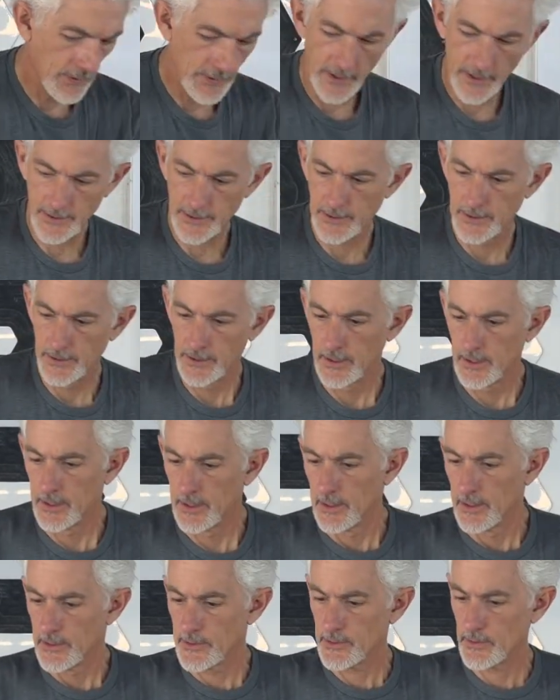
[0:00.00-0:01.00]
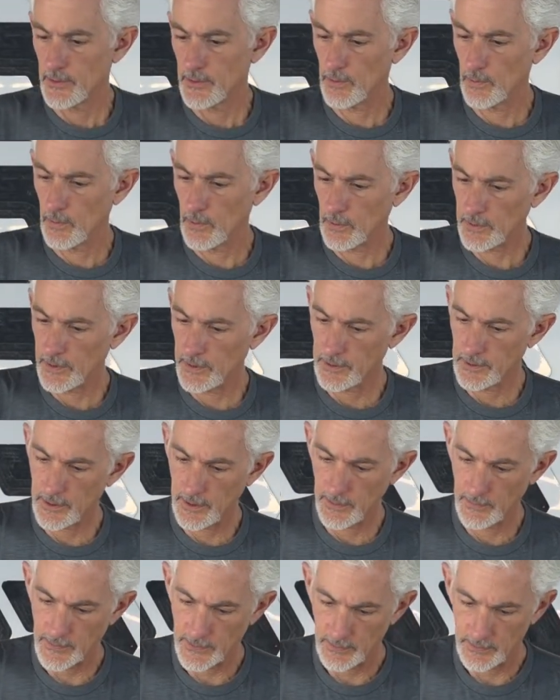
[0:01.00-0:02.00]
that. So the wall kit
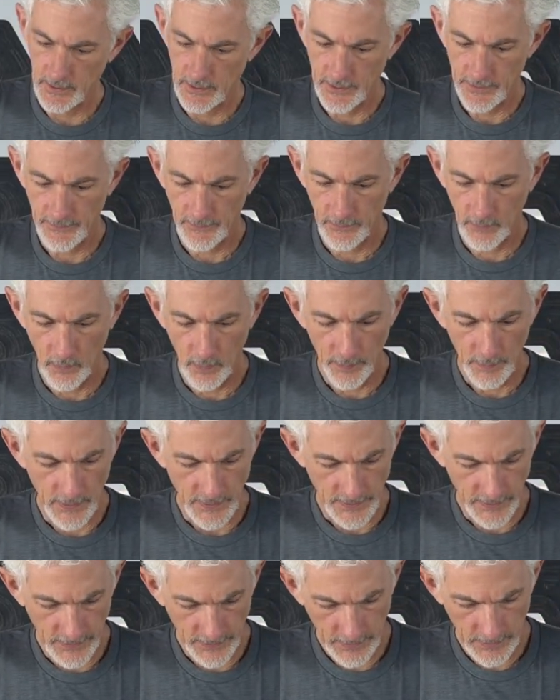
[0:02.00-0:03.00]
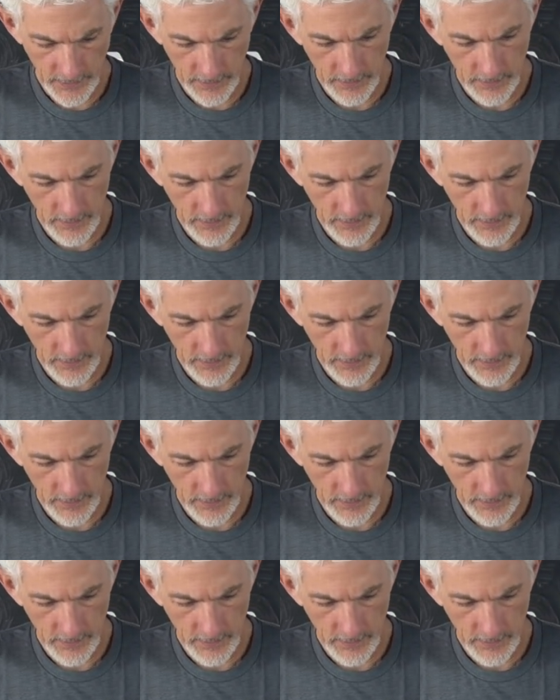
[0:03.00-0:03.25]
comes with these 4 pieces,